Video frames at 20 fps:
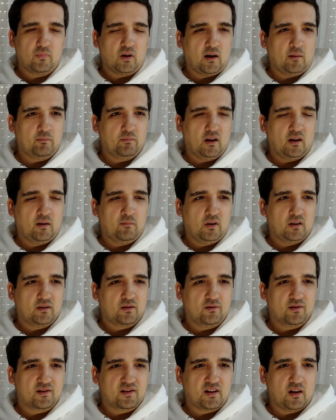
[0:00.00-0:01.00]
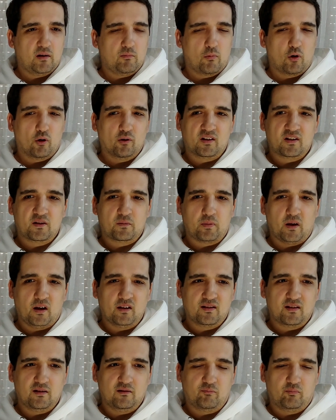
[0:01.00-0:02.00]
I'm not going to say more
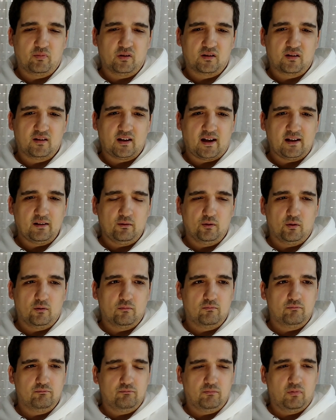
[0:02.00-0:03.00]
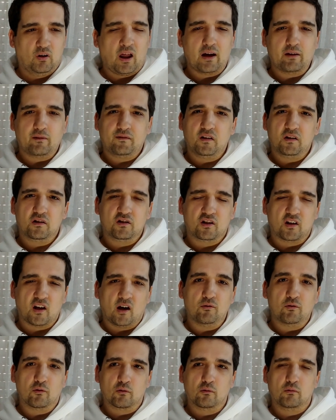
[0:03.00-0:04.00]
expensive, but I don't know, life in
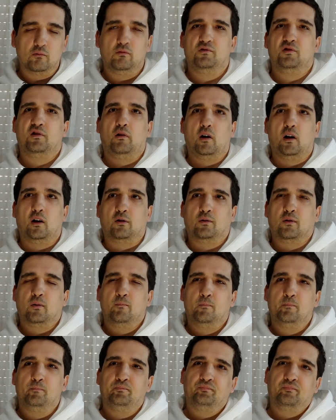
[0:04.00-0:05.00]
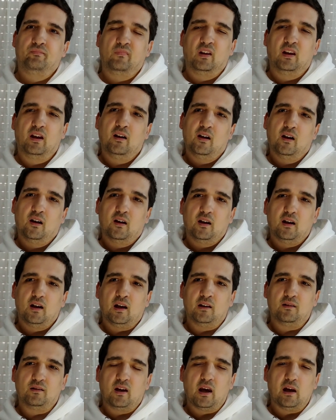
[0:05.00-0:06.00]
general was hard,
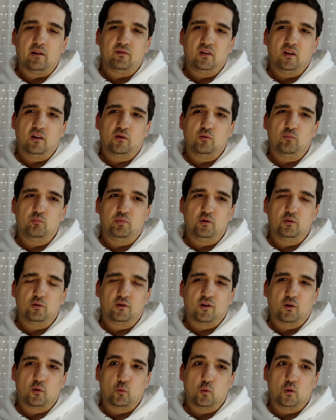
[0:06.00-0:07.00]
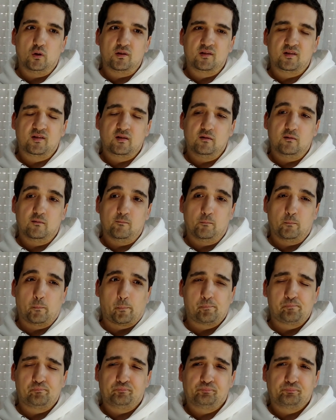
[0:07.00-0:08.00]
and having a computer was
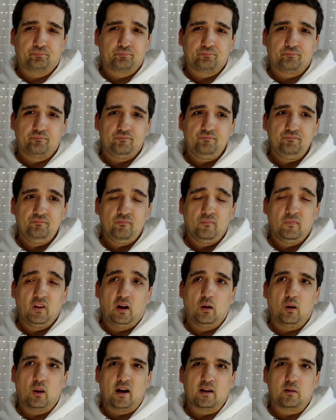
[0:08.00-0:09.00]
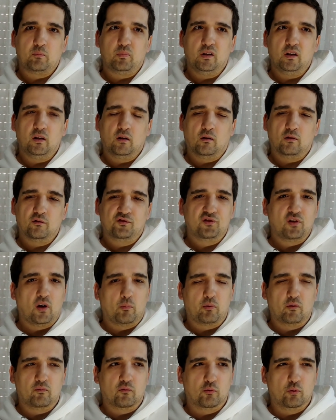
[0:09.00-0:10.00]
like being on
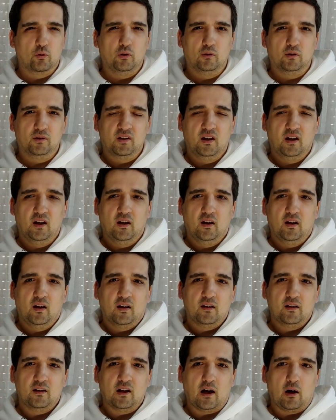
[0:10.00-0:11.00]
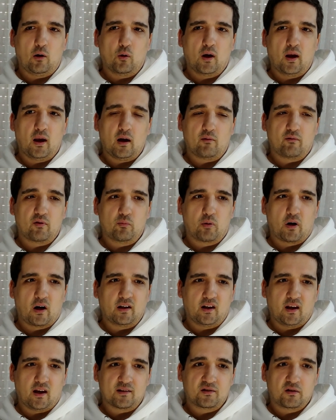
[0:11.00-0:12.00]
top of the world. Now
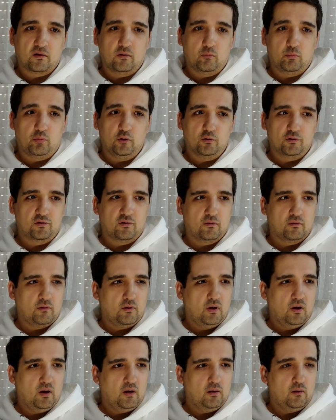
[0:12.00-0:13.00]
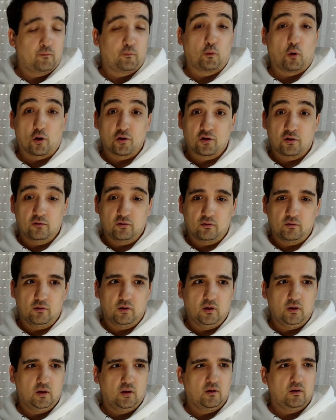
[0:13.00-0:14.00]
everybody has a computer,
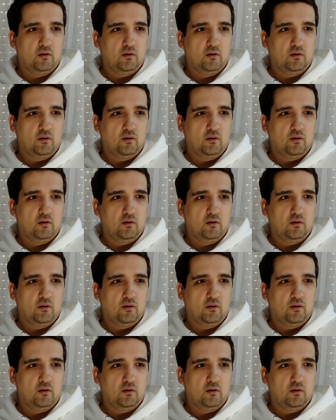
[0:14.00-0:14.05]
fortunately.